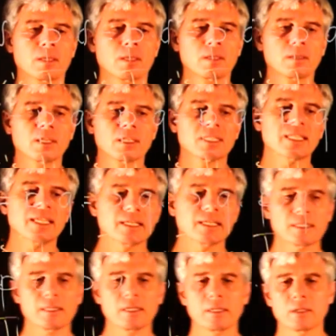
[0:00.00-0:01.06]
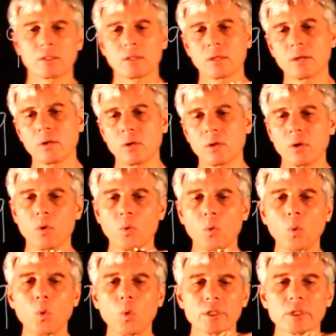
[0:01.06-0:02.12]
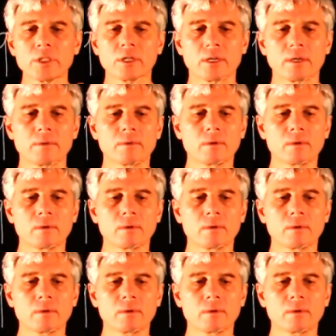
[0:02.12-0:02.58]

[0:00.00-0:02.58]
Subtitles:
That says that order